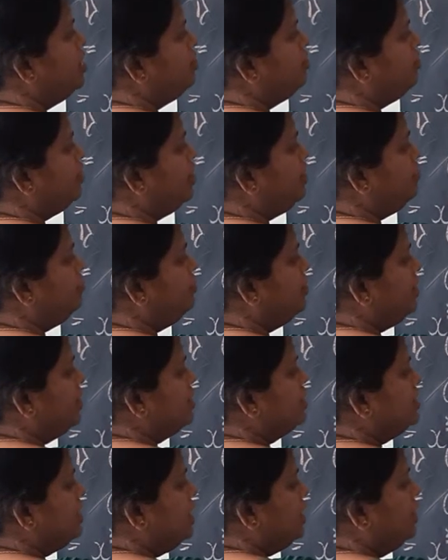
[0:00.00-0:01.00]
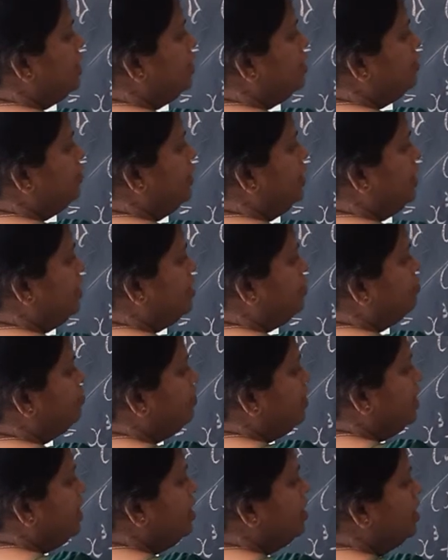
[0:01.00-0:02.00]
5 5s are
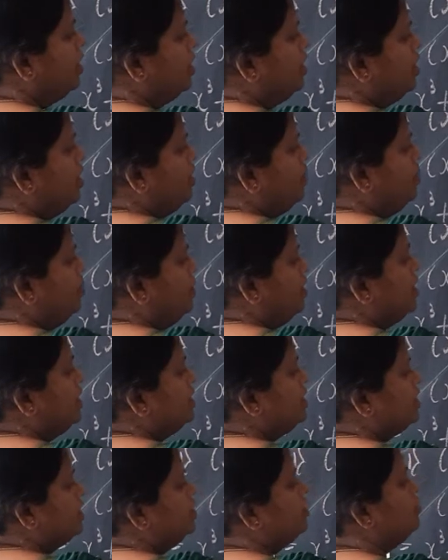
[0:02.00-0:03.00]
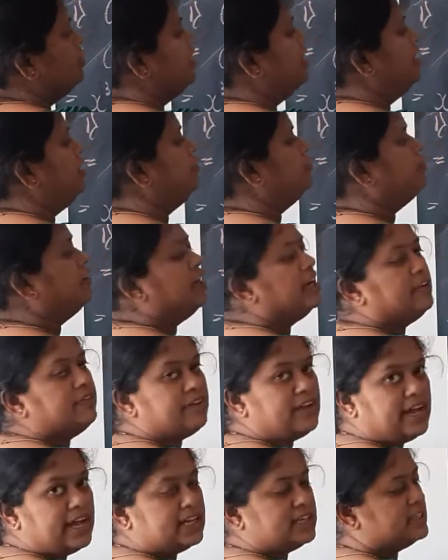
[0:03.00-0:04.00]
25 plus 25
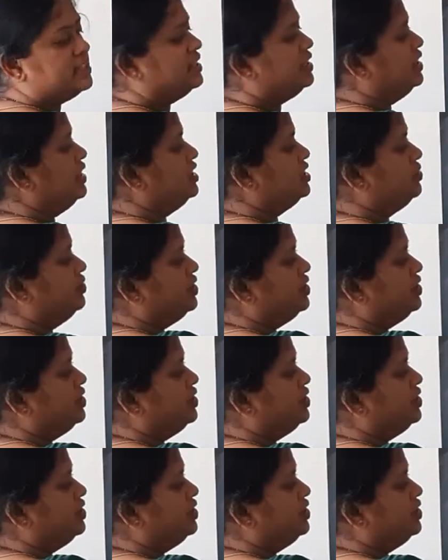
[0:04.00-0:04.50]
as it is.